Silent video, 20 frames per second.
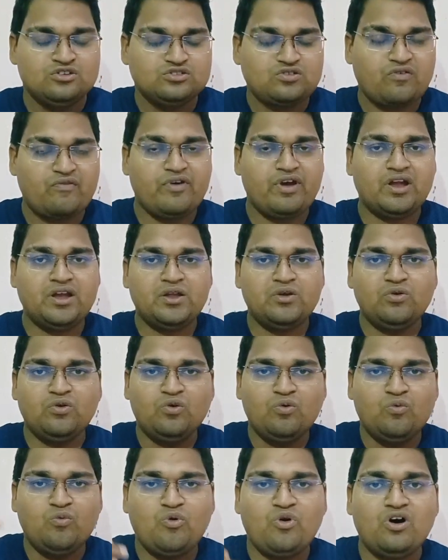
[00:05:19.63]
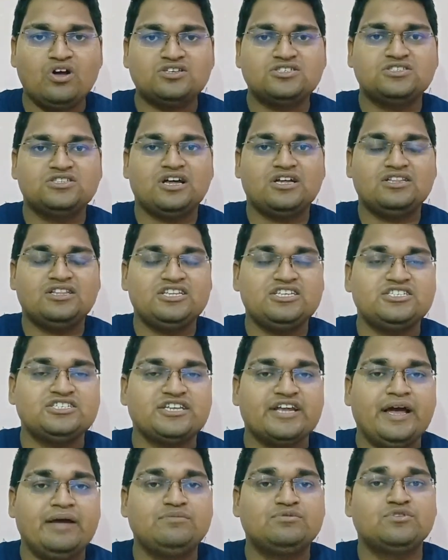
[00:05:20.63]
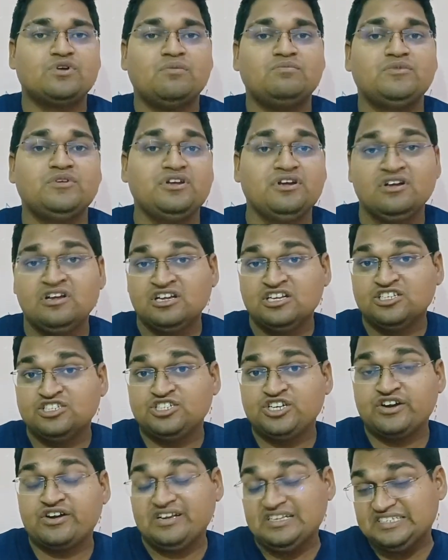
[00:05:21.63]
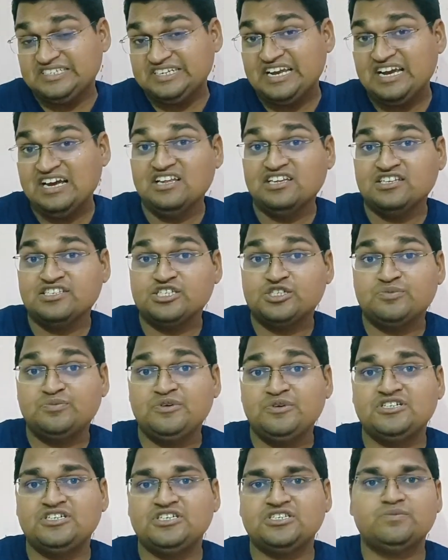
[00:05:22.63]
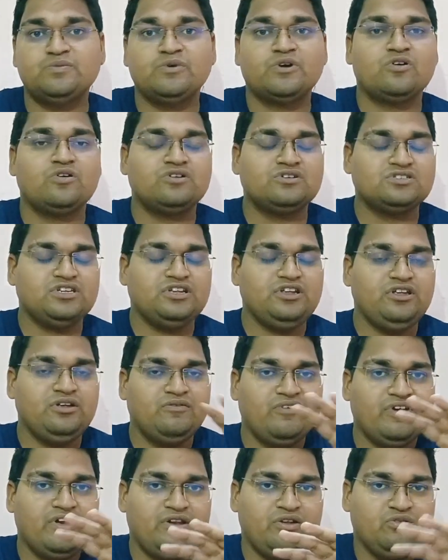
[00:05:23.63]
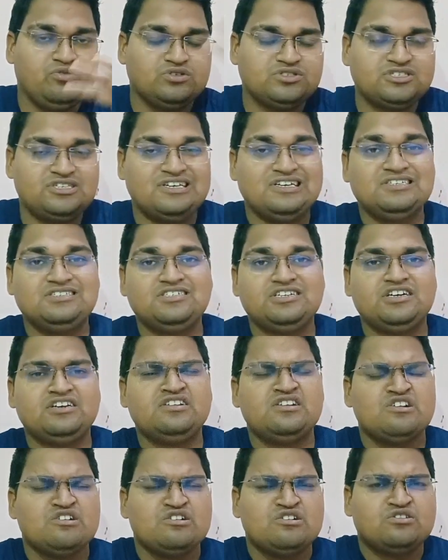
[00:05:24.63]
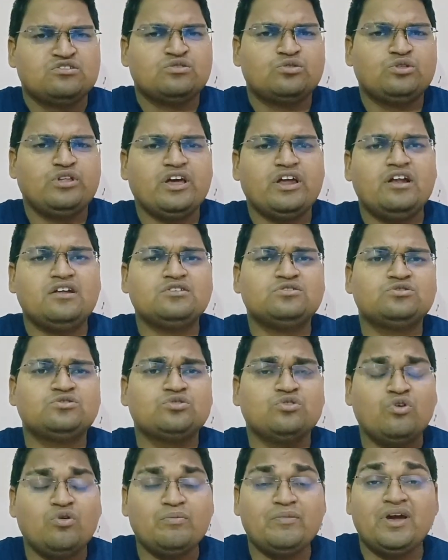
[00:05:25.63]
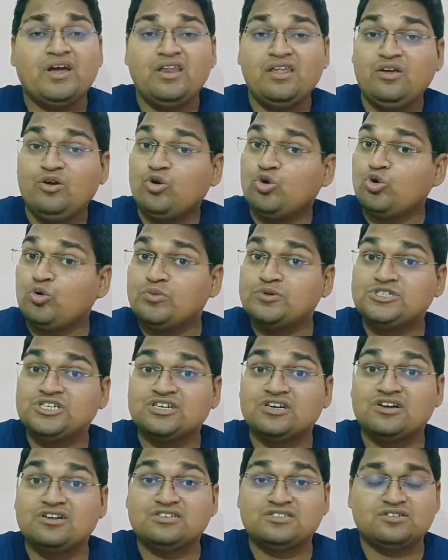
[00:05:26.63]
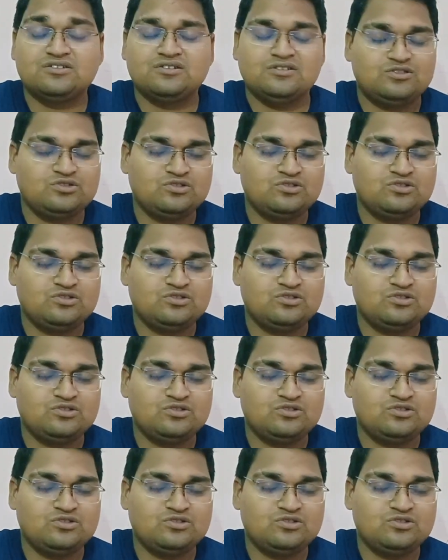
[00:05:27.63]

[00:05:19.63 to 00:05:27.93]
so when you watch the this types of the channels, English speeches, because when you search it, so there are so many YouTube channels,